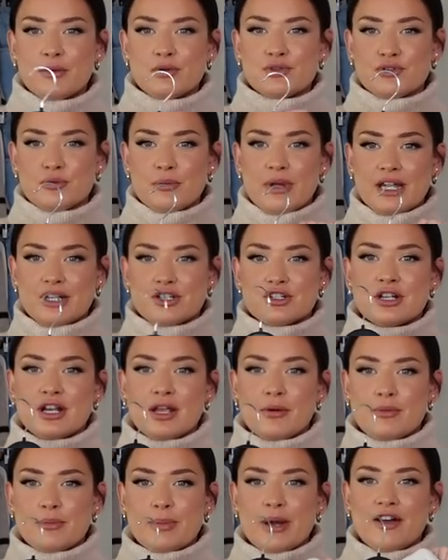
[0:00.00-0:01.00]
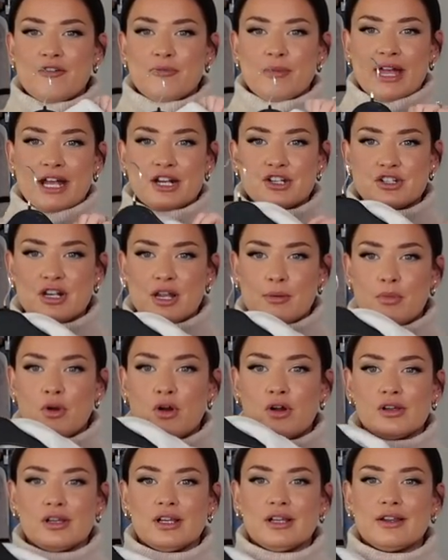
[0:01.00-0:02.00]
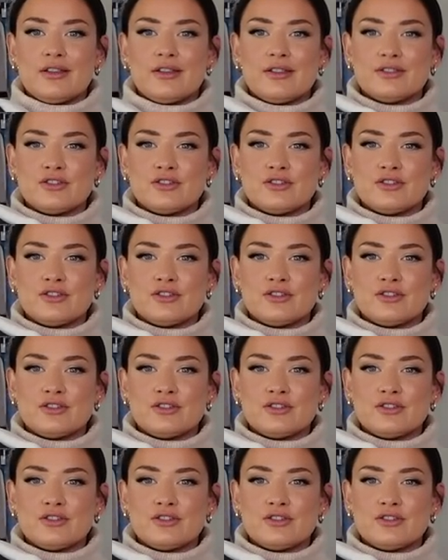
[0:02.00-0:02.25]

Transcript: was from H&M and part of my H&M haul